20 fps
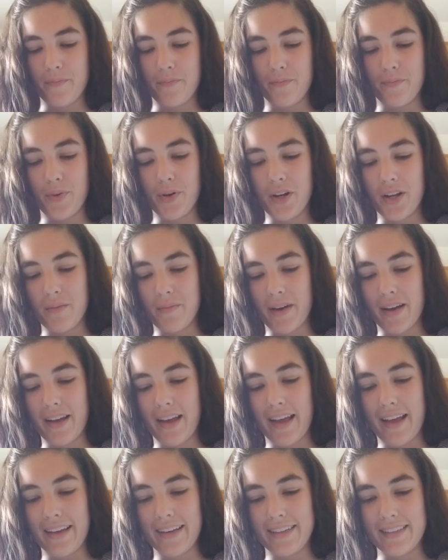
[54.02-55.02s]
putting my
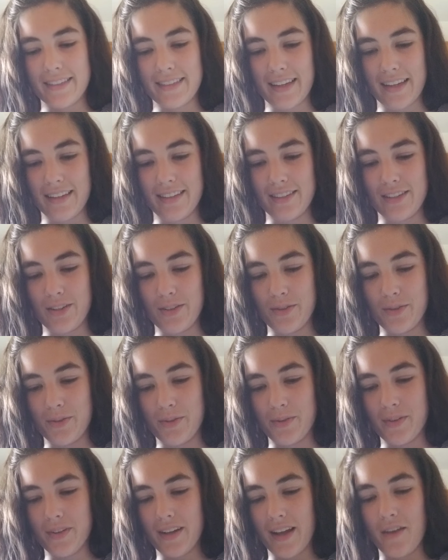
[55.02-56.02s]
eggs into,
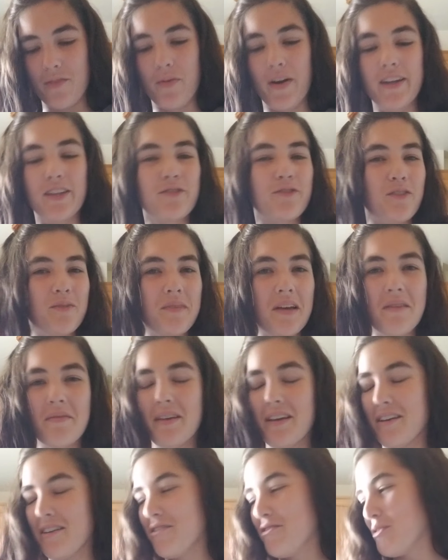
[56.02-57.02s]
and wasteful
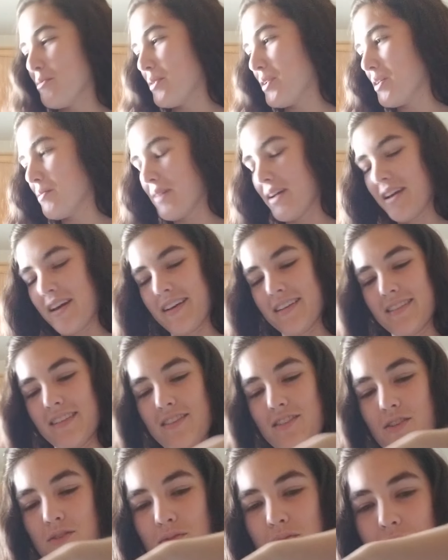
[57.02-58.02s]
maybe, for putting my eggs
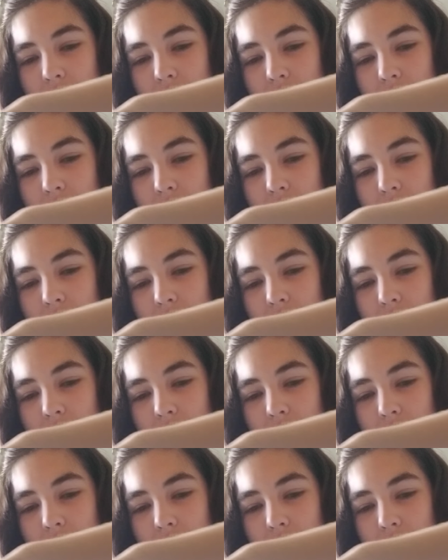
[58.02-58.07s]
into